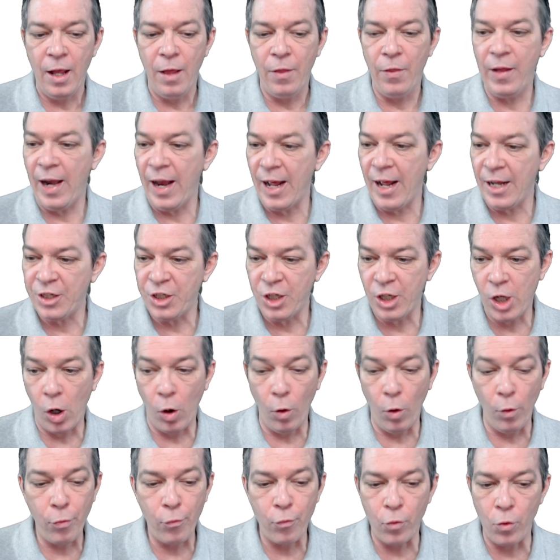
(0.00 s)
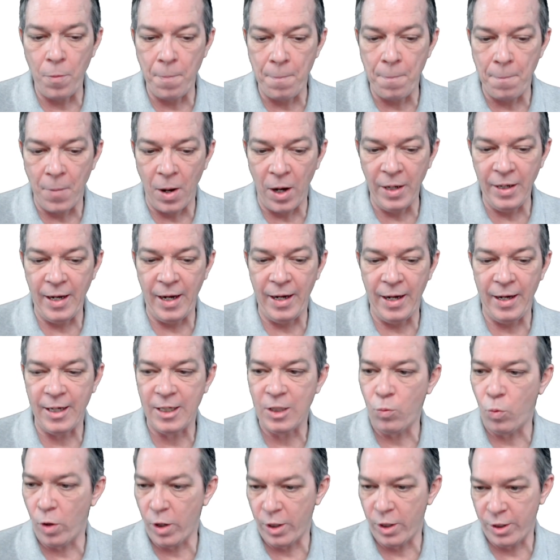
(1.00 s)
then as you go through Monday, this
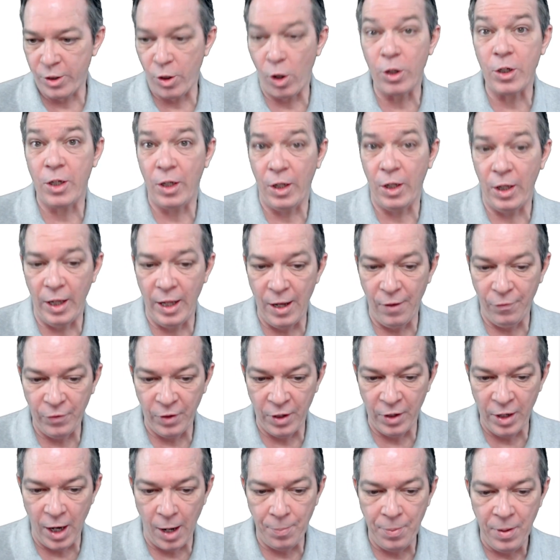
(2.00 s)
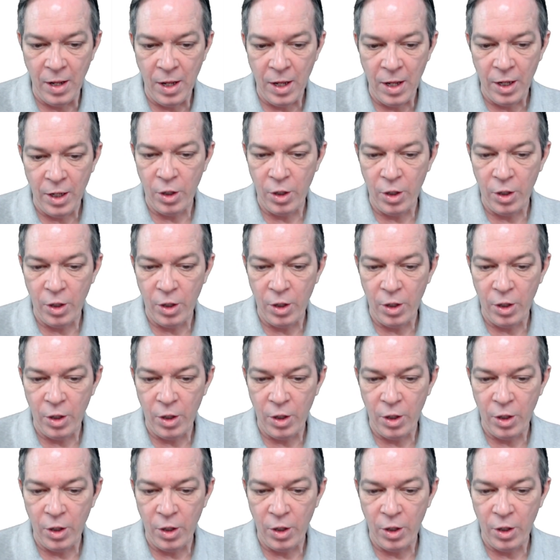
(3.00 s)
is where it starts lifting up.